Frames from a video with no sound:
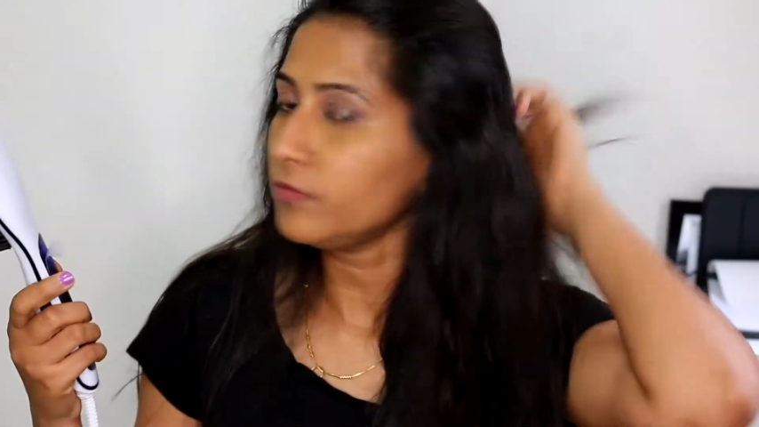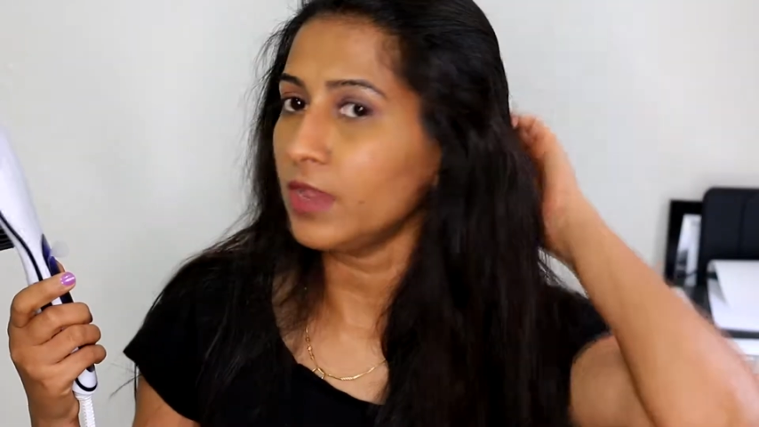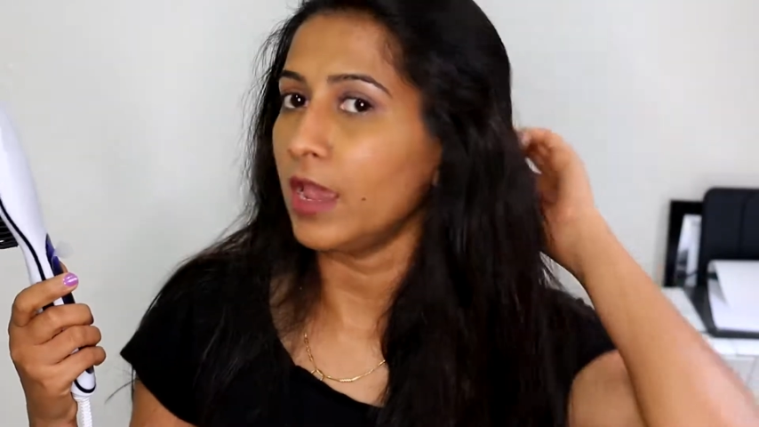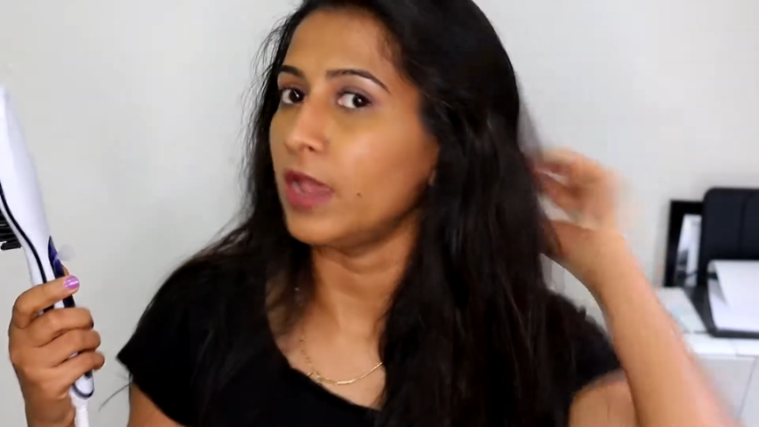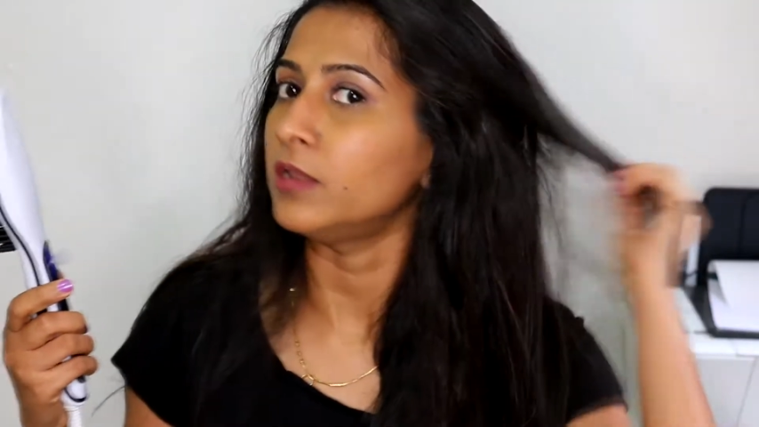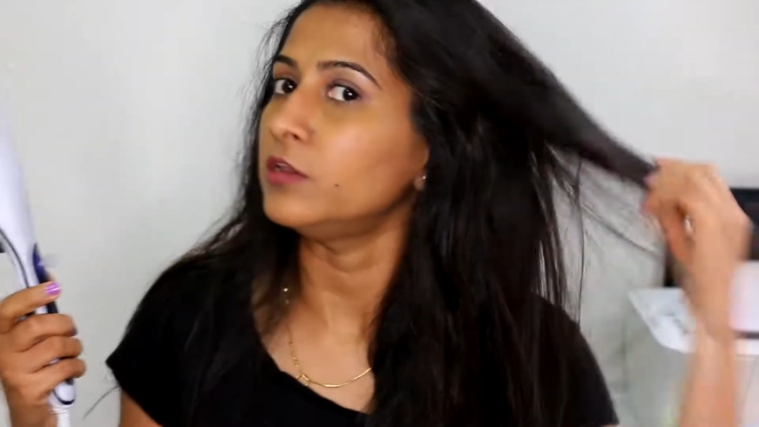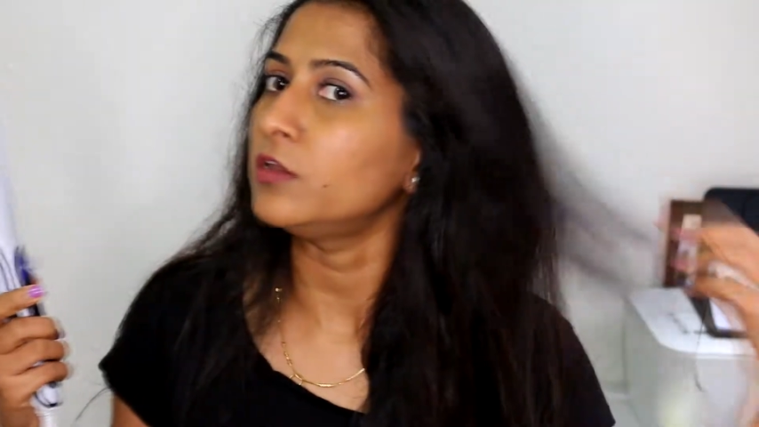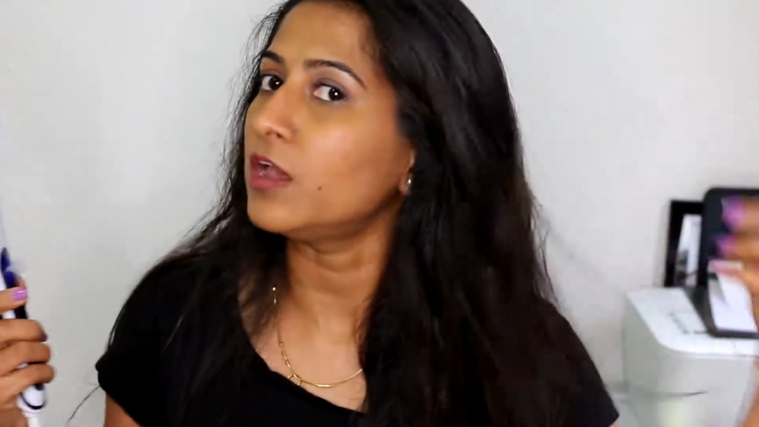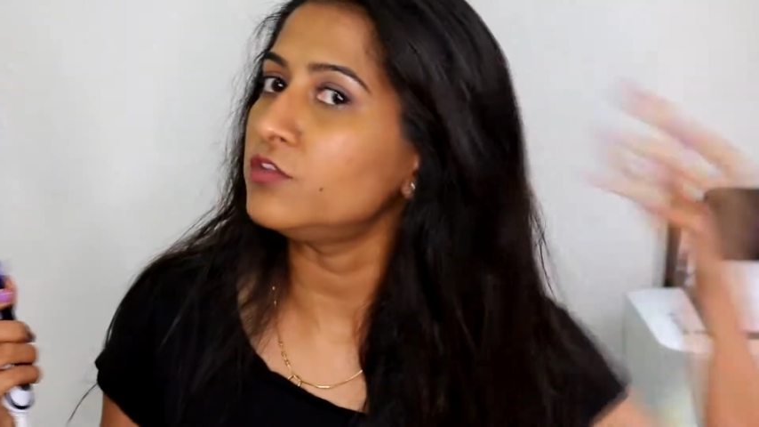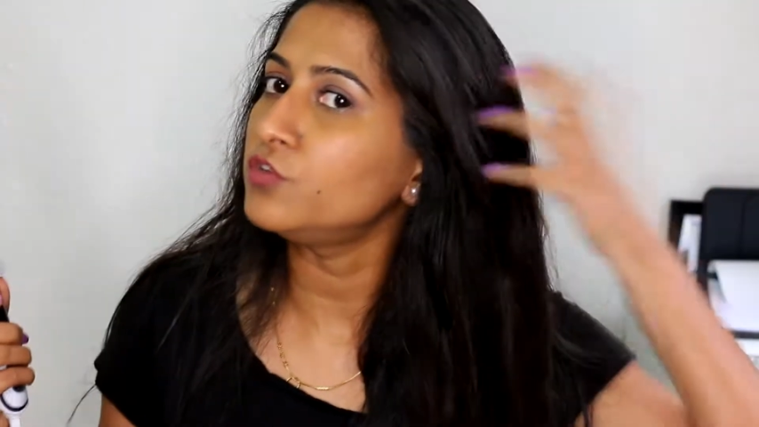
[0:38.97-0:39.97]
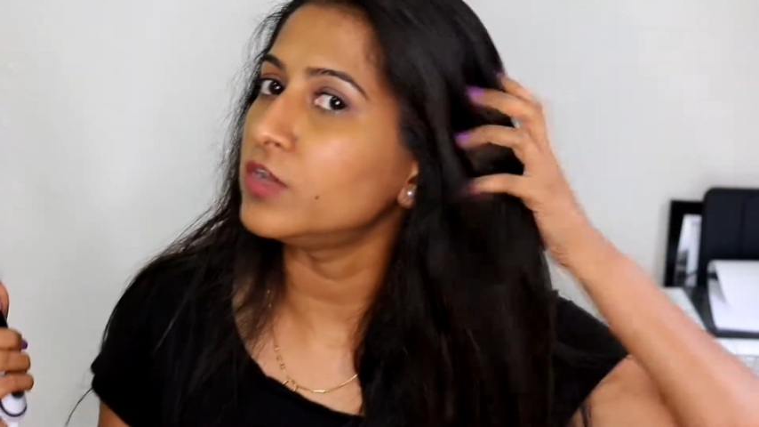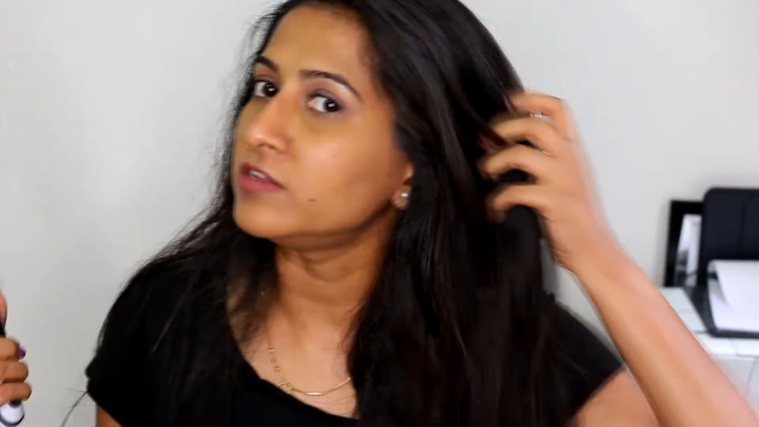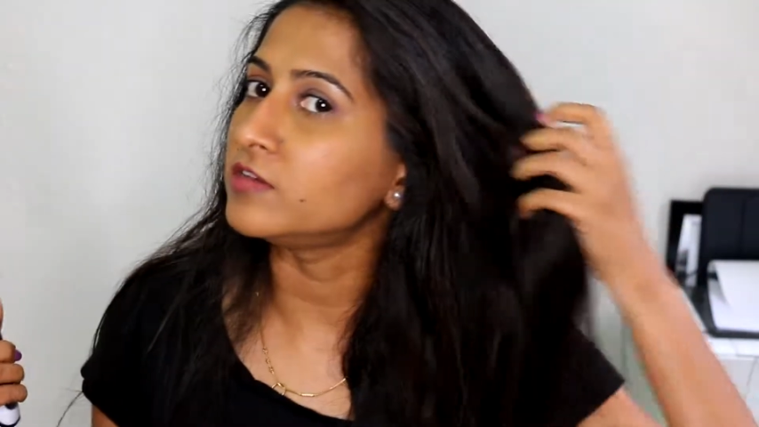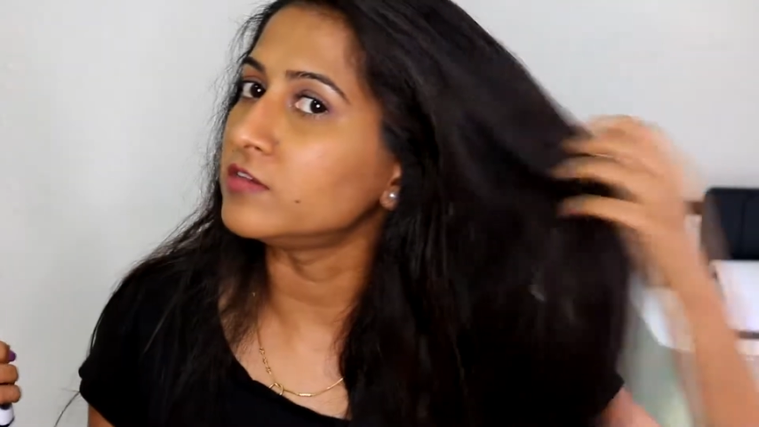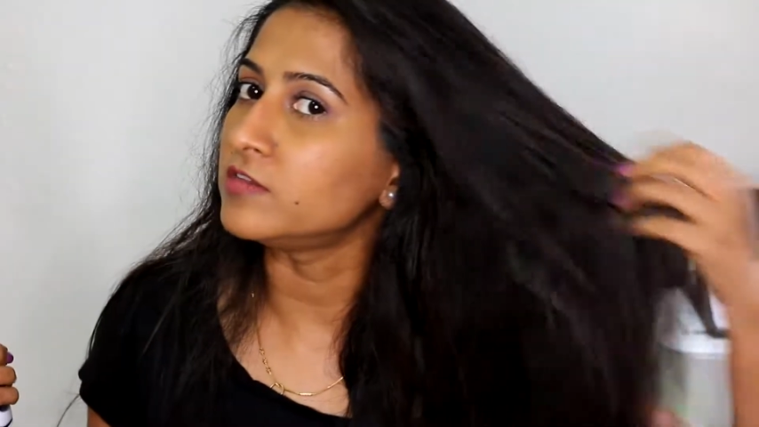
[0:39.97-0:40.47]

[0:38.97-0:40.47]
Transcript: and as you guys can